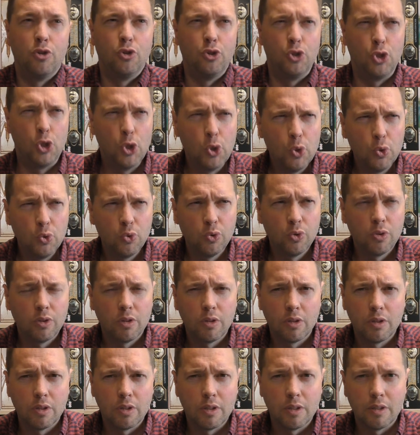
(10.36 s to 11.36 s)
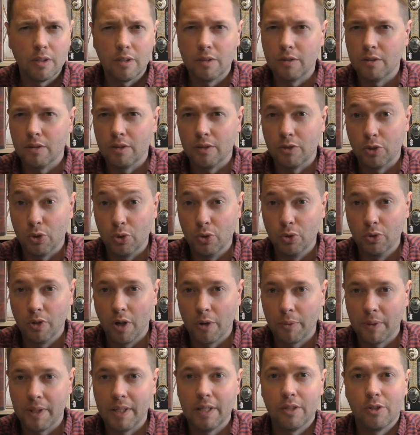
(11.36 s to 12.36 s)
June, June
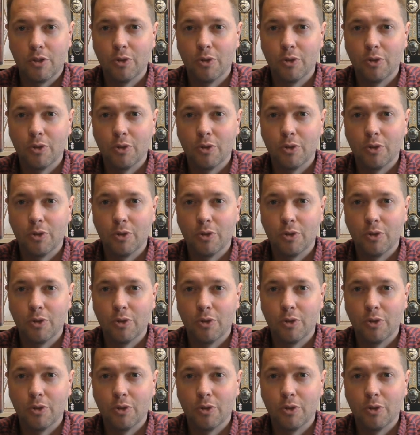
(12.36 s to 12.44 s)
already,